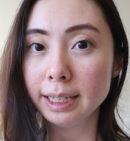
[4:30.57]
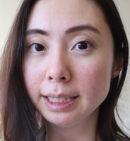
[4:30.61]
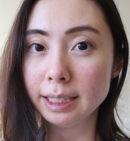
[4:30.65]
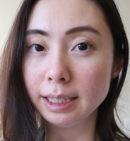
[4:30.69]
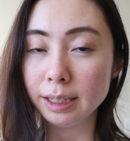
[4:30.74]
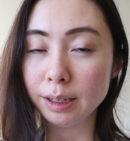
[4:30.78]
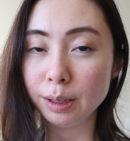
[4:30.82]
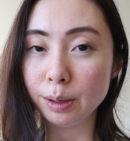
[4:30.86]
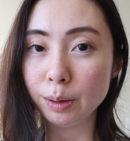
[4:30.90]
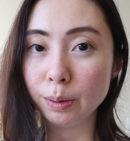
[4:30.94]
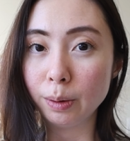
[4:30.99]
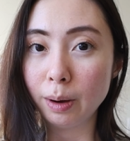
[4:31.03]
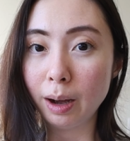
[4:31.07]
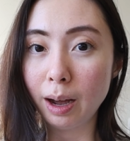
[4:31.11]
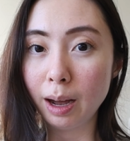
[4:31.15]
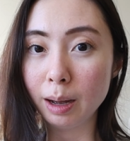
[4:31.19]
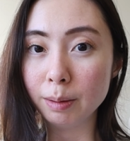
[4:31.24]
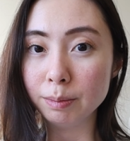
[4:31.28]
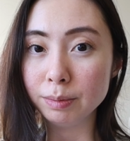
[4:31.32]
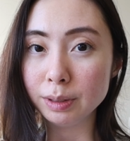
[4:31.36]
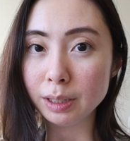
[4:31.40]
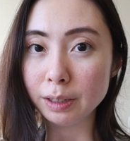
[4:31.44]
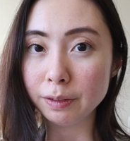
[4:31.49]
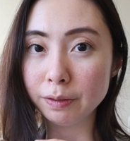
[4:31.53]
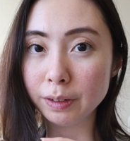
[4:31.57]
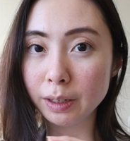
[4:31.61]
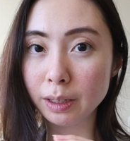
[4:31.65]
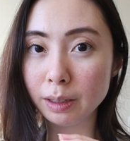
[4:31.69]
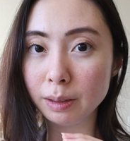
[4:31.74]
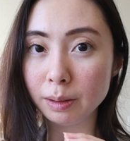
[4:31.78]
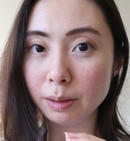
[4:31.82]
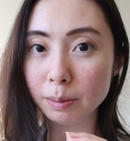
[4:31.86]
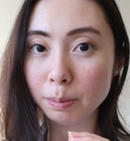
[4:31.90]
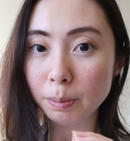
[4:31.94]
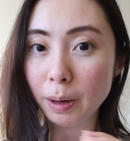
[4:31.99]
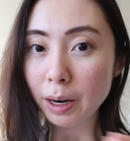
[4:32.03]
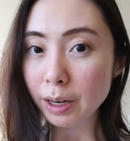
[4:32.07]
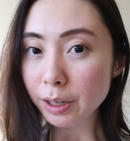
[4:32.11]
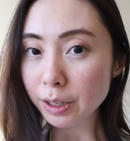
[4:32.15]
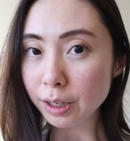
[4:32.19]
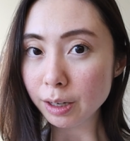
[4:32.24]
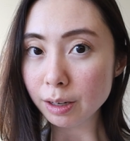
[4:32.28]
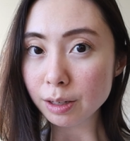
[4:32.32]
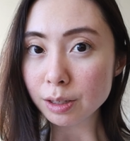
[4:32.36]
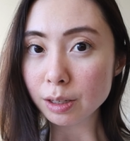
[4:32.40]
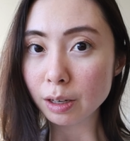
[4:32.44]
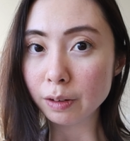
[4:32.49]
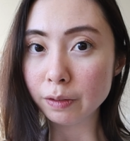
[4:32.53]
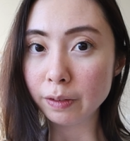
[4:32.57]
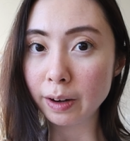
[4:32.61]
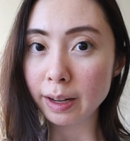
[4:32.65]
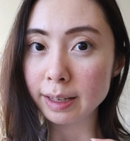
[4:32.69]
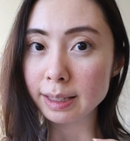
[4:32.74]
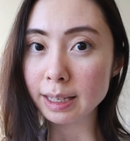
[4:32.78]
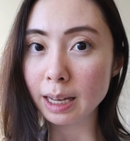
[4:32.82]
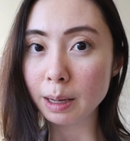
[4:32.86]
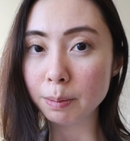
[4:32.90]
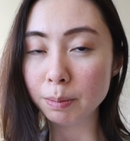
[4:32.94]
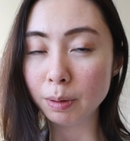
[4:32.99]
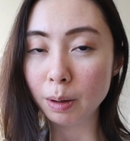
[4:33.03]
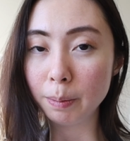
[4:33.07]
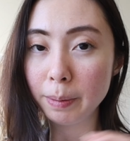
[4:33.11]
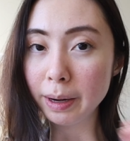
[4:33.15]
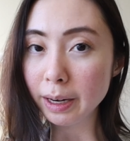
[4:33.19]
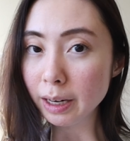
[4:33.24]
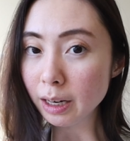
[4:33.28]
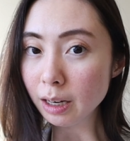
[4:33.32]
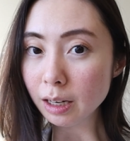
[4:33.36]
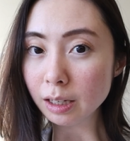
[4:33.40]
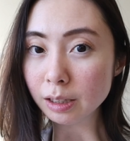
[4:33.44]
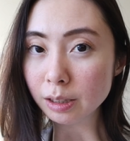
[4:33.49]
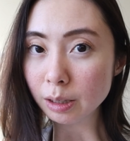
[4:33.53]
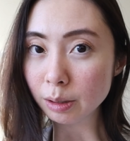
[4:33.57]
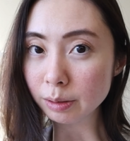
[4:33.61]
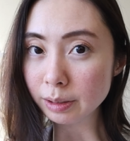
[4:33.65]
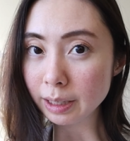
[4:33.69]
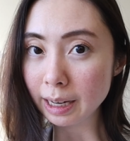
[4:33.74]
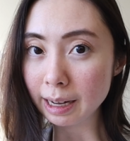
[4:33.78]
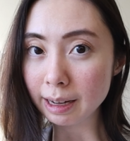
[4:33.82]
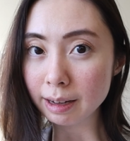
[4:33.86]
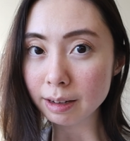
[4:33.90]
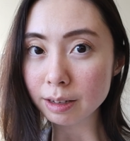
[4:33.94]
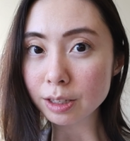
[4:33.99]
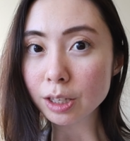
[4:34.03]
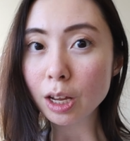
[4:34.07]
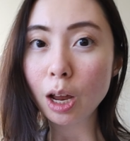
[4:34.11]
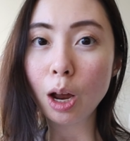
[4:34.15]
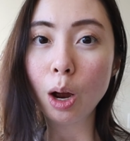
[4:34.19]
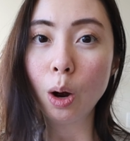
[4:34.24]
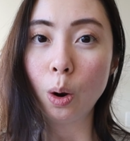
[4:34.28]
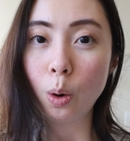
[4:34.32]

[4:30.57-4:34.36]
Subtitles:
to different partners, so for example Marriott hotels,